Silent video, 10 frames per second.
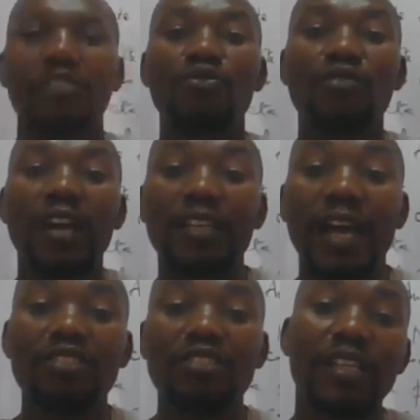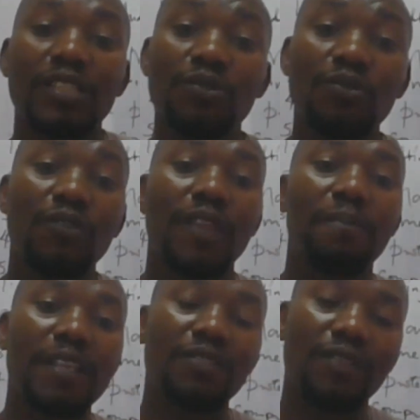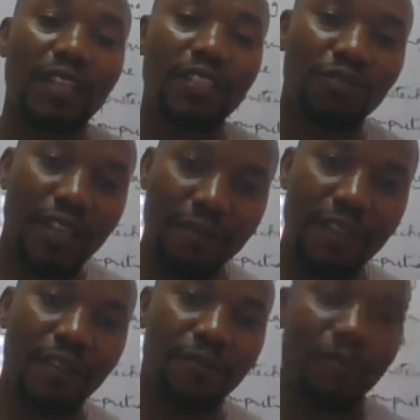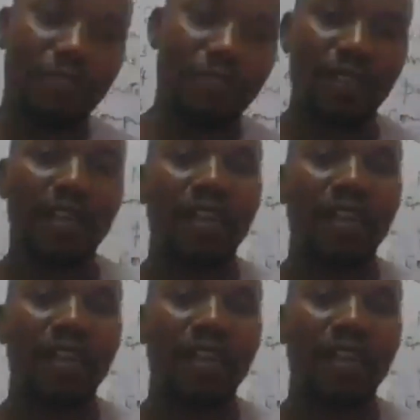You can actually sue the person that you gave the information.